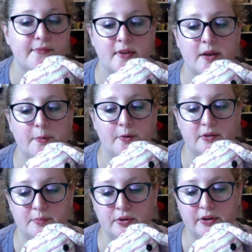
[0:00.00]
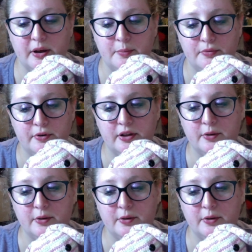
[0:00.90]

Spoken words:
I'm going to pull it up really